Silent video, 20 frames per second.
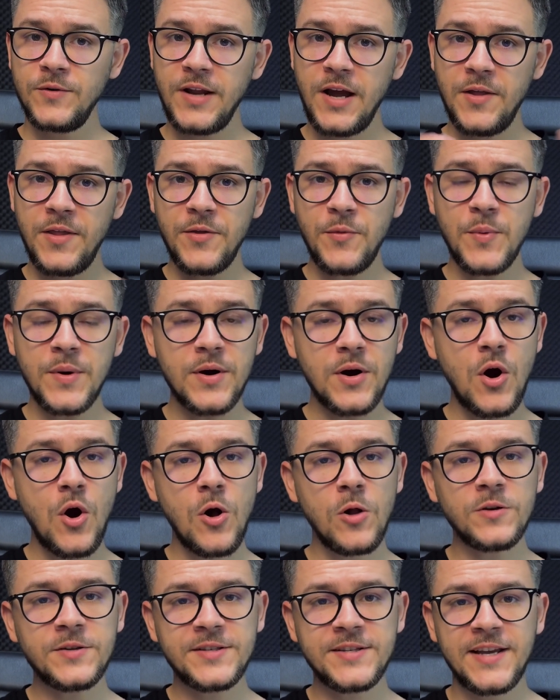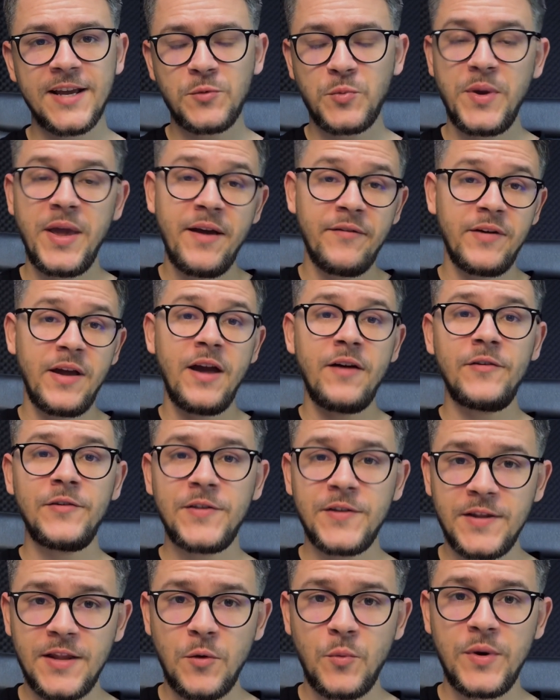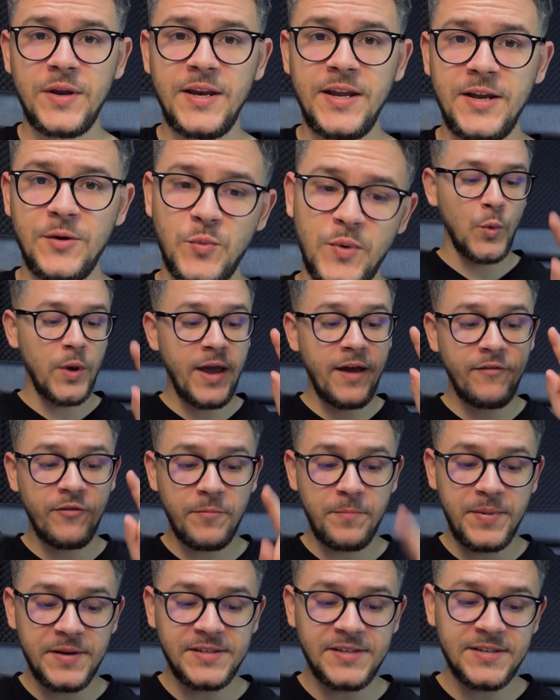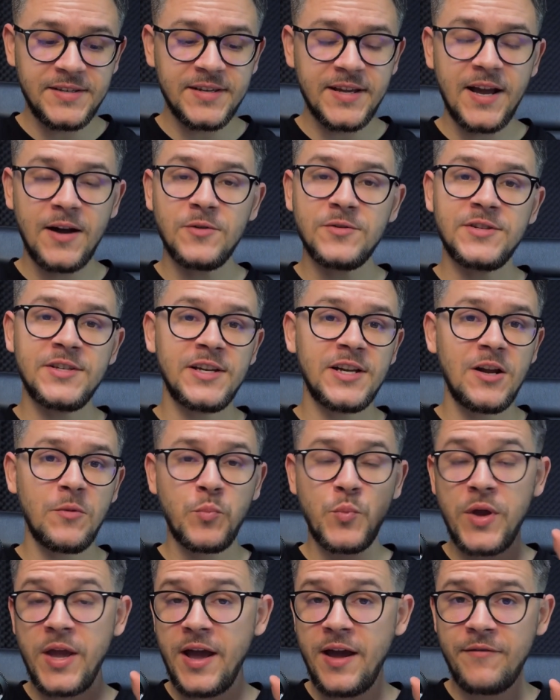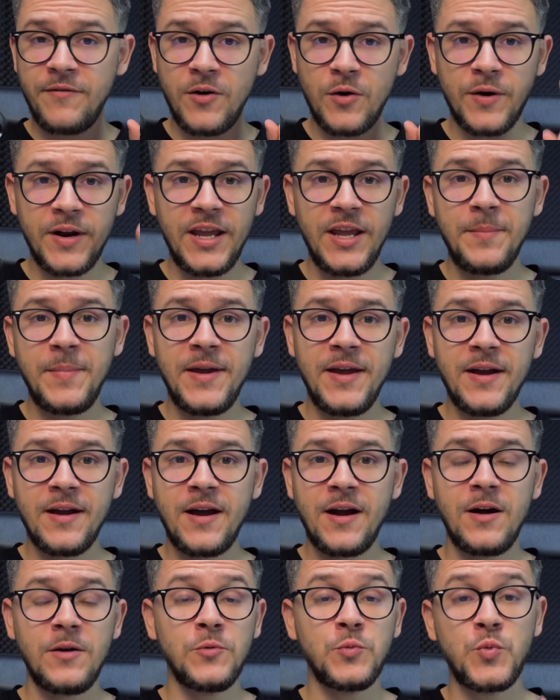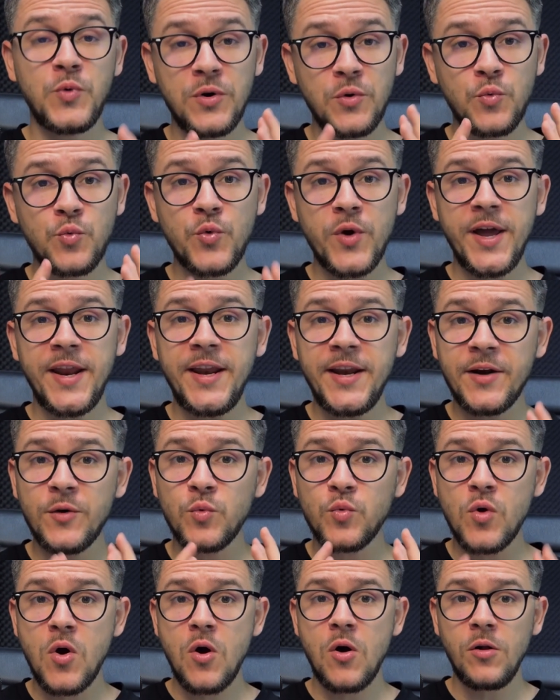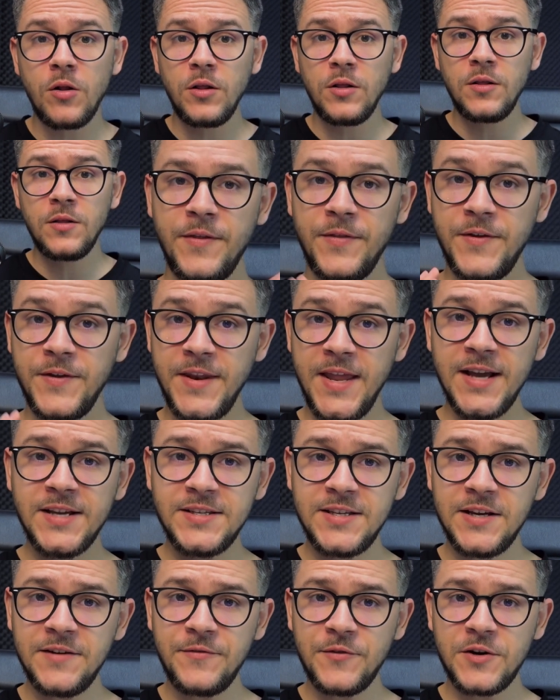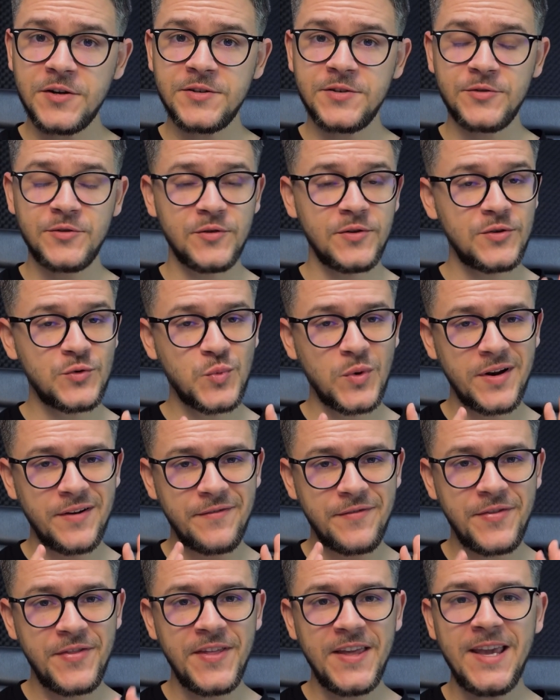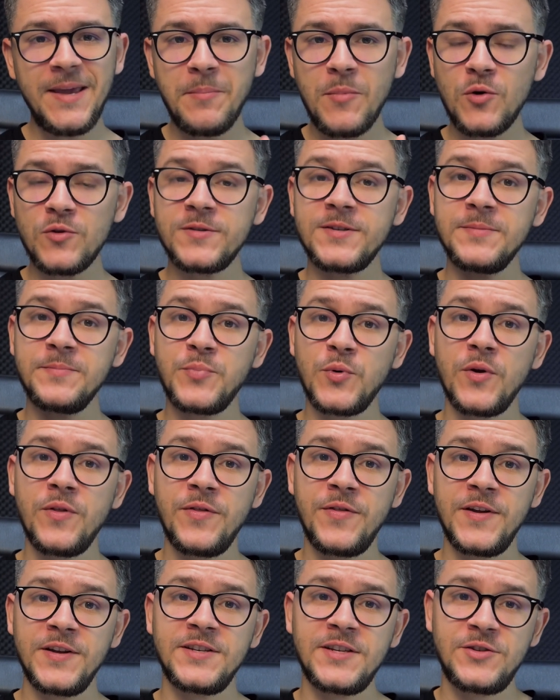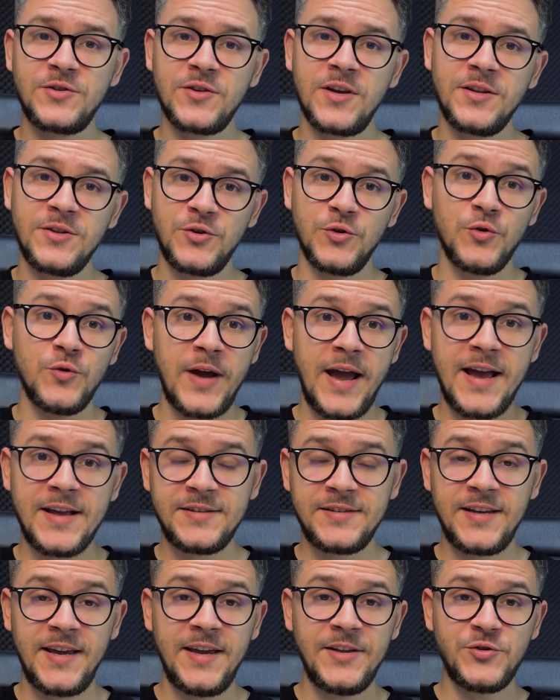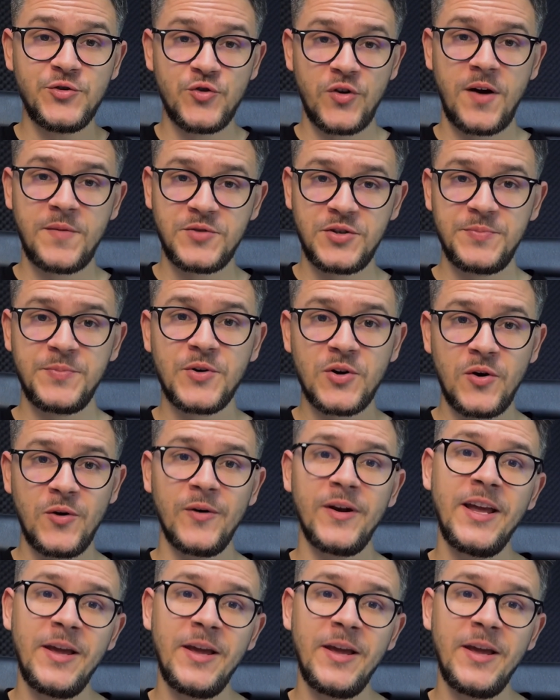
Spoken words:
now that we're all set, we have everything that we need. We have a business account set up, we have our eBay account, we're ready to roll. The next thing for us to do is one of the most important things that you can do as a dropshipper on